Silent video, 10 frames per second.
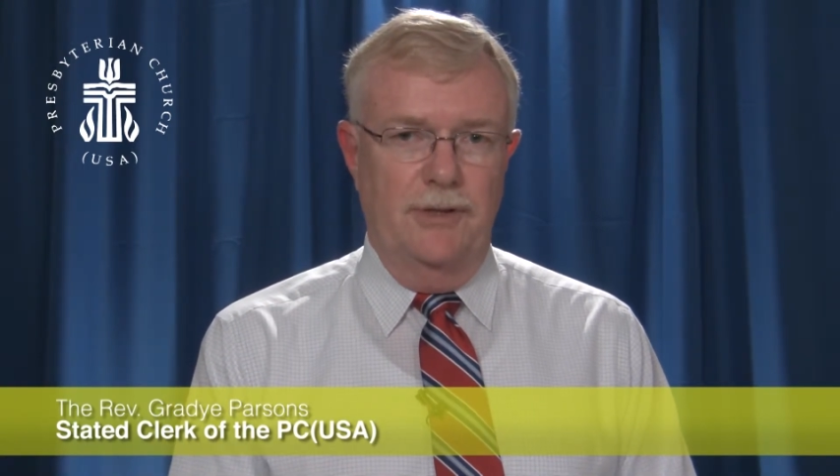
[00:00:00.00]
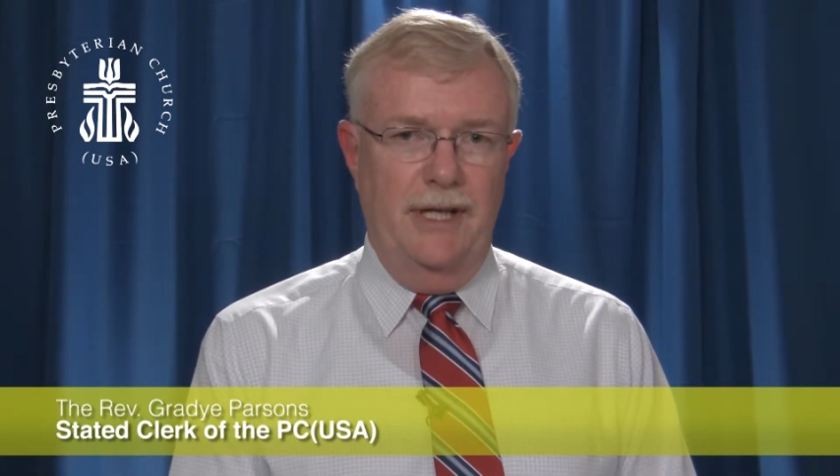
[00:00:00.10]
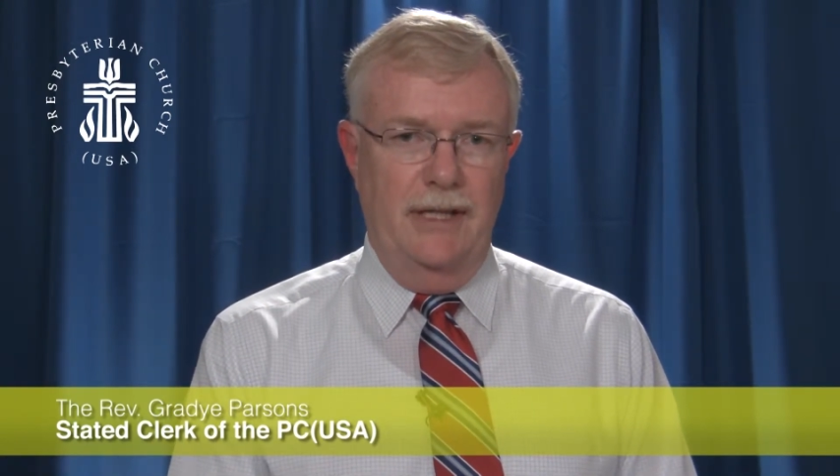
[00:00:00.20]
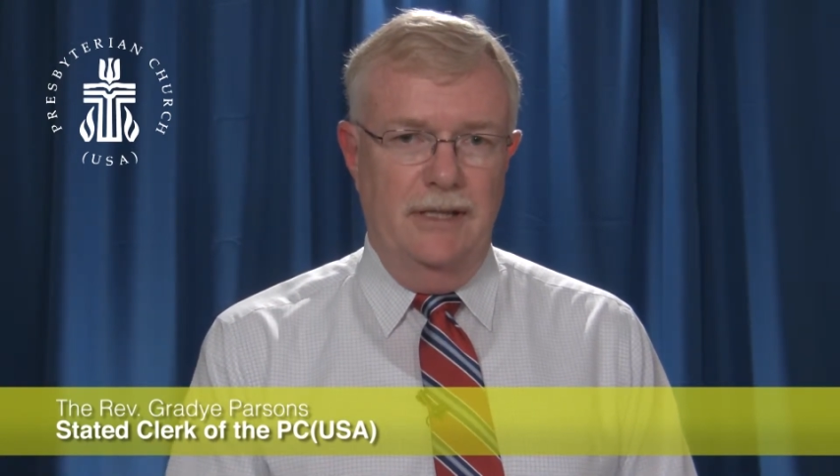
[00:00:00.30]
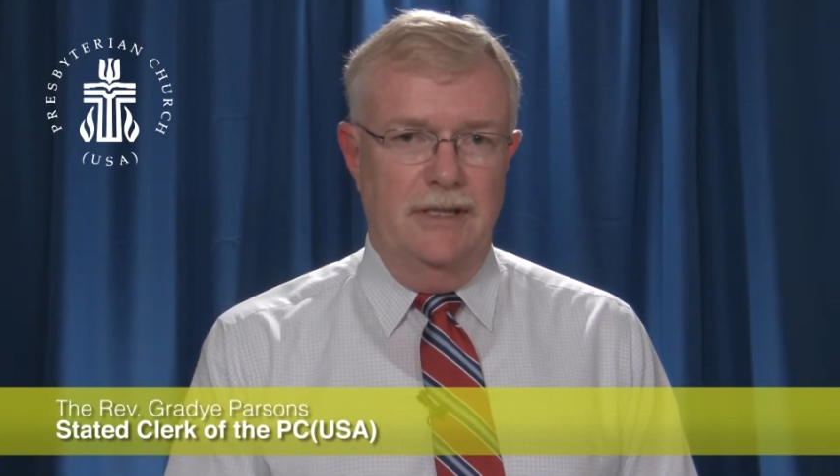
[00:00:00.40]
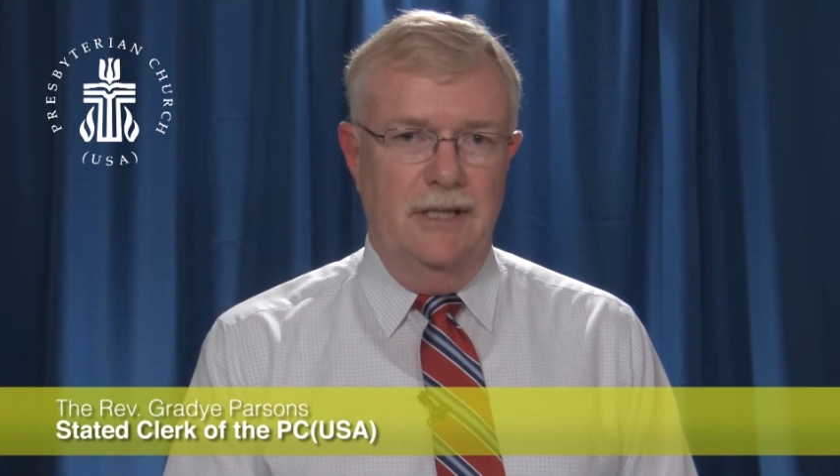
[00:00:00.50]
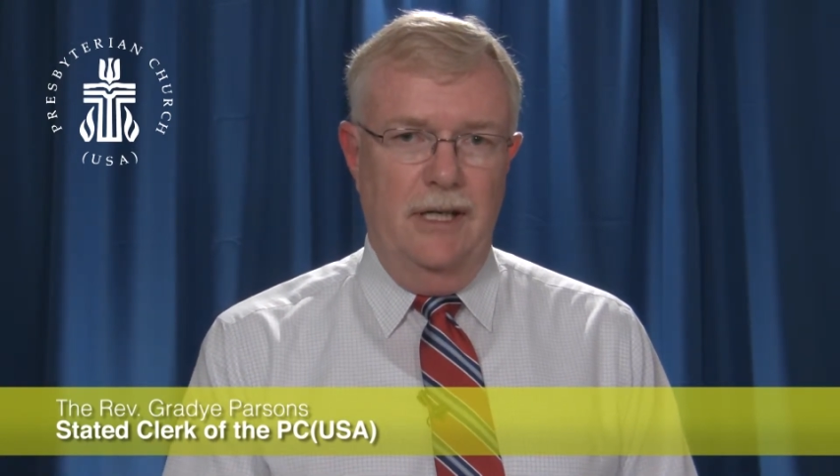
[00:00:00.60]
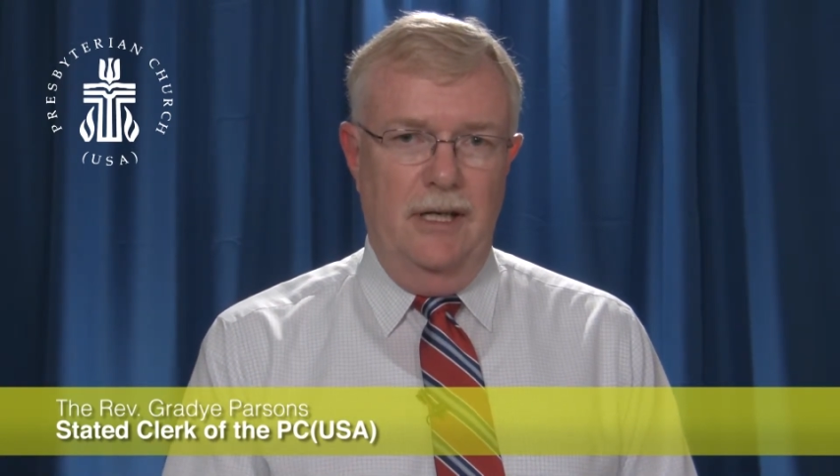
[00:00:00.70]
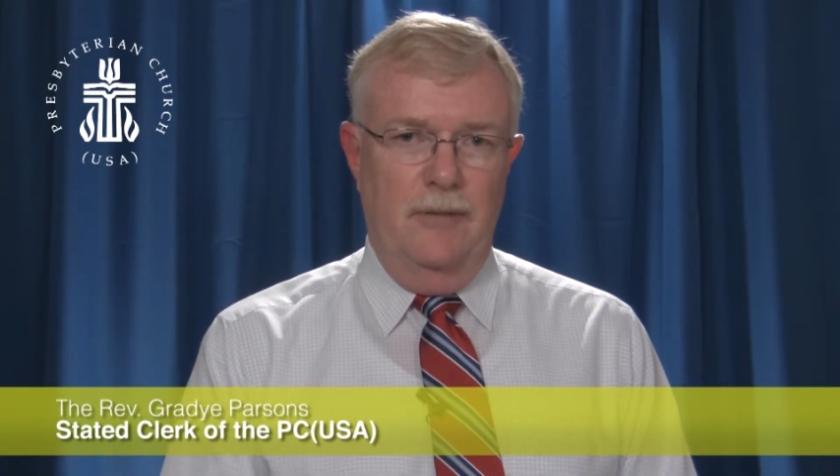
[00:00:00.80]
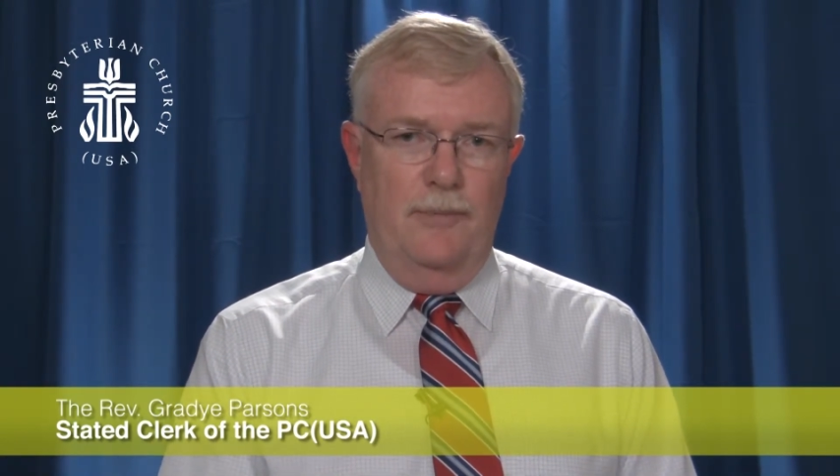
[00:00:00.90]
You can't just
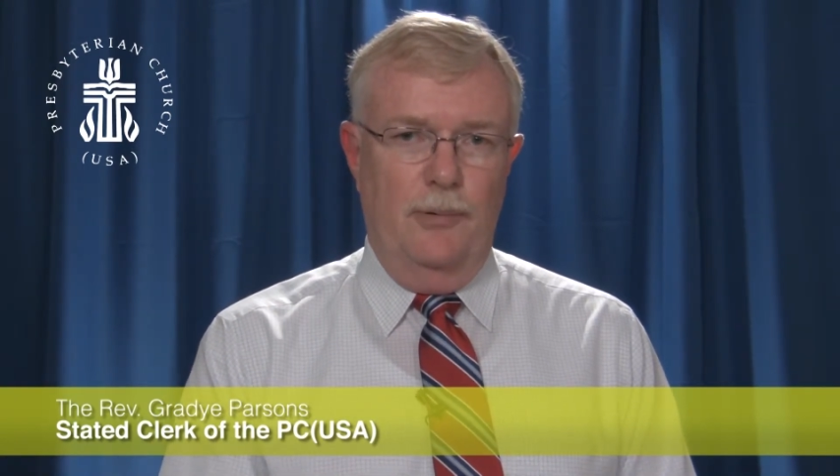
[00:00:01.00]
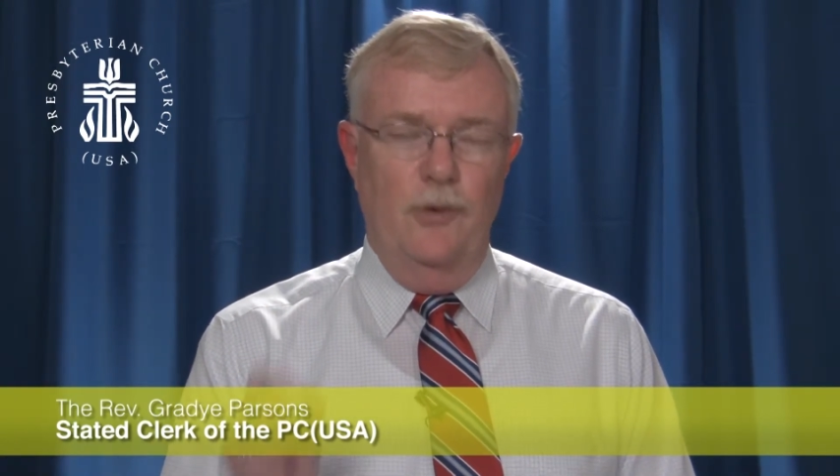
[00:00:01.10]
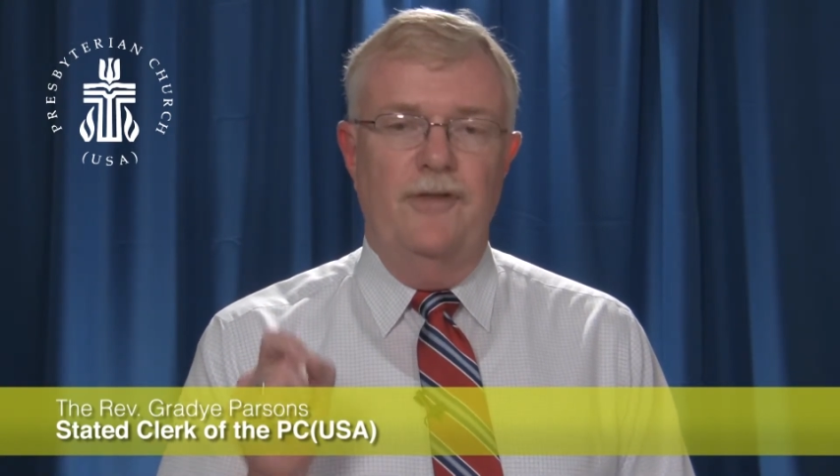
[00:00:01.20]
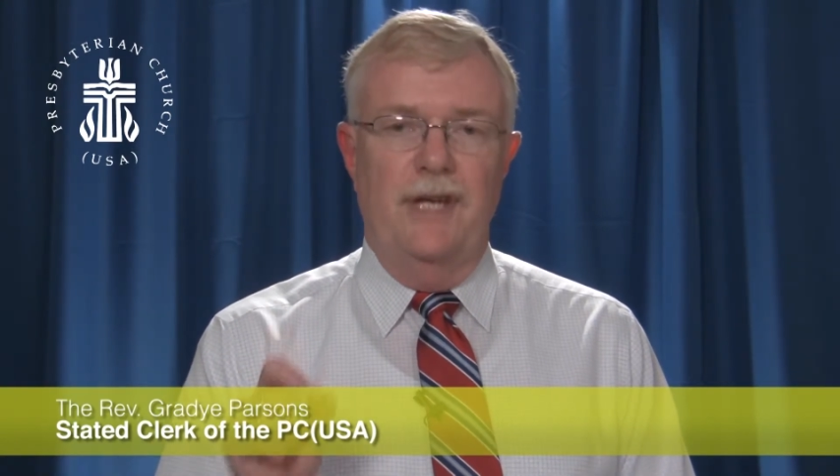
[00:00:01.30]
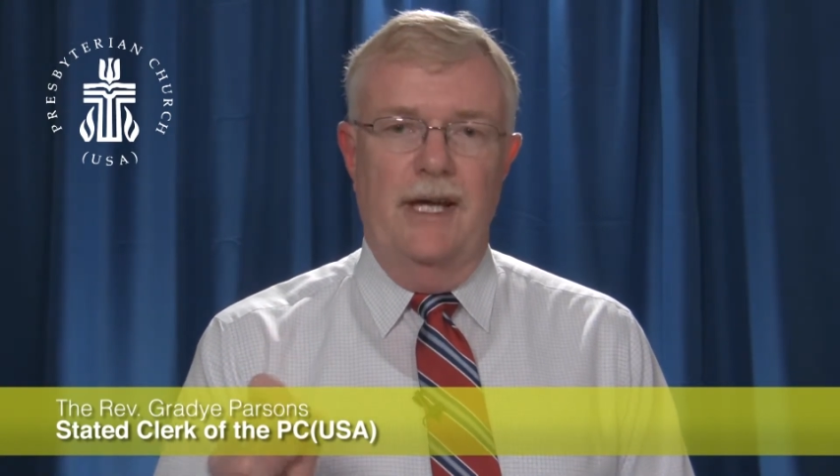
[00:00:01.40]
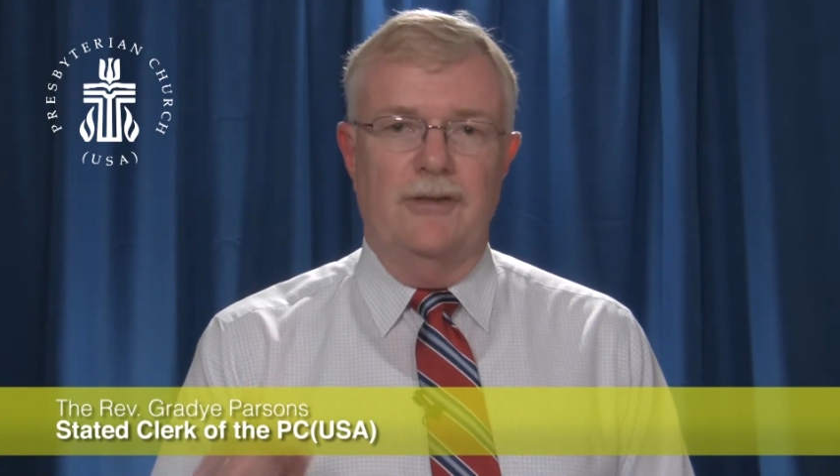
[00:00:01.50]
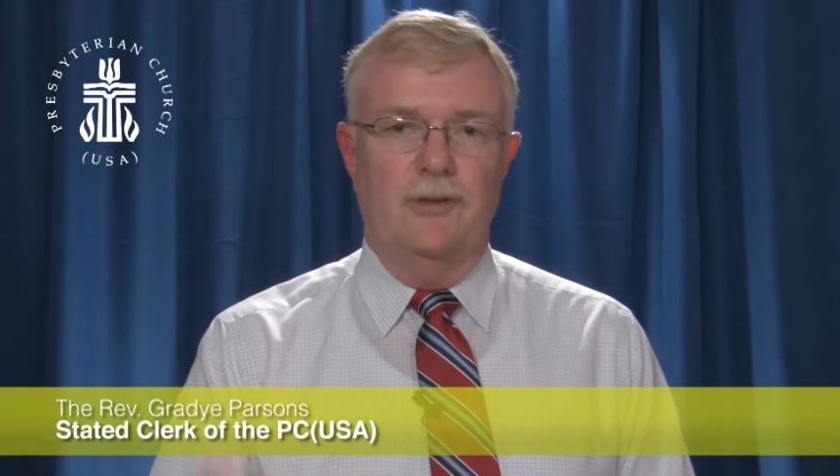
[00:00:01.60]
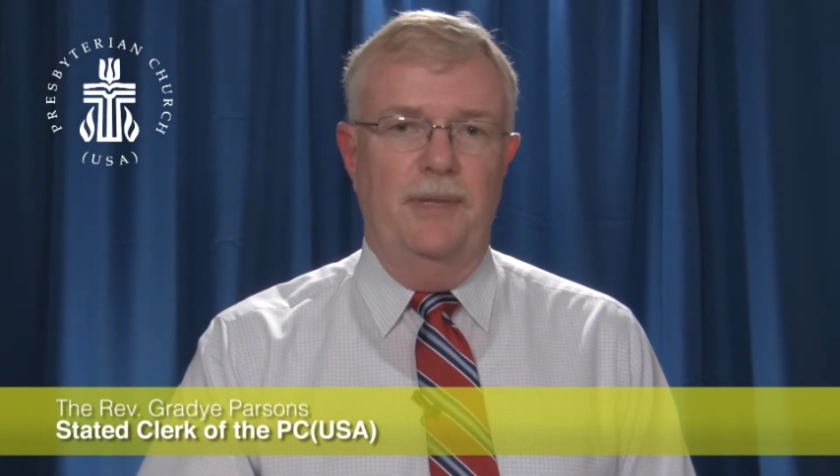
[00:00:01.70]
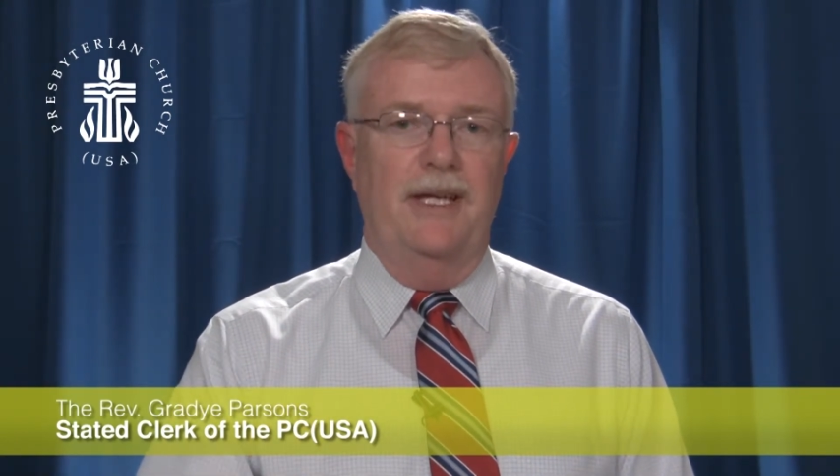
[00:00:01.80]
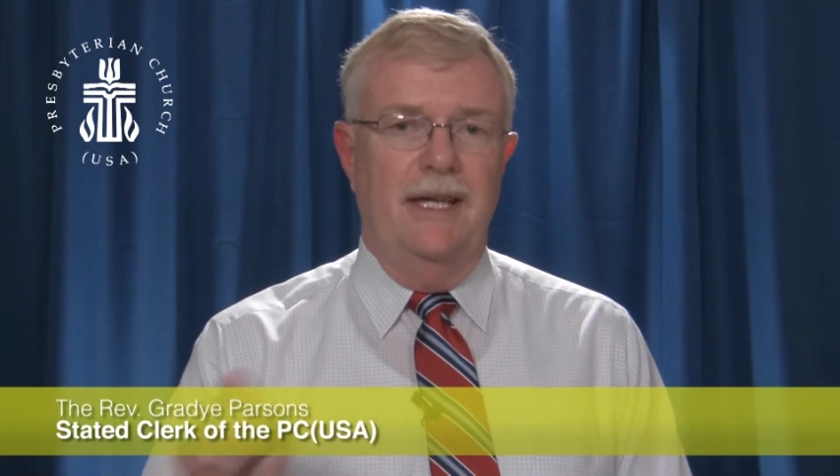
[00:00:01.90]
proof text
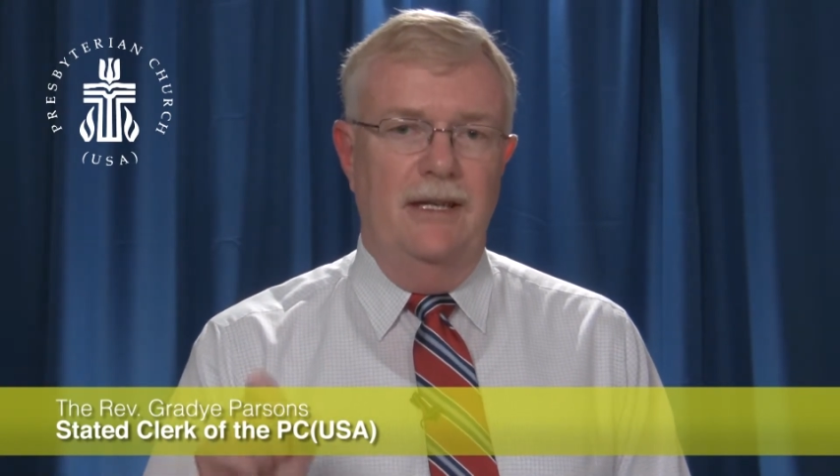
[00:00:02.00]
or pick